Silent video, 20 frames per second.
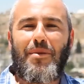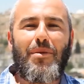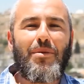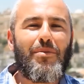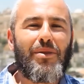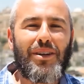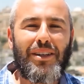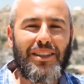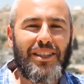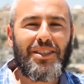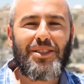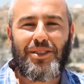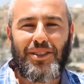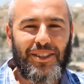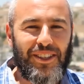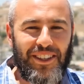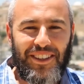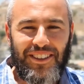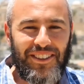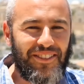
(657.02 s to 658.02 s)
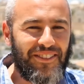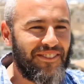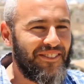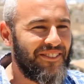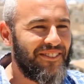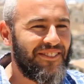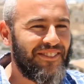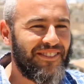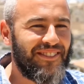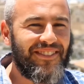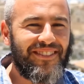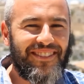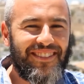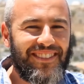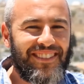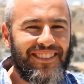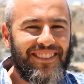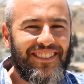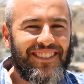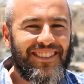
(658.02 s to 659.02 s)
am a Middle
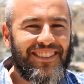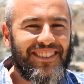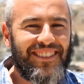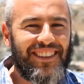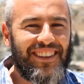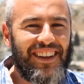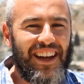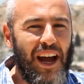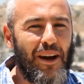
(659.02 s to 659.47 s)
Easterner.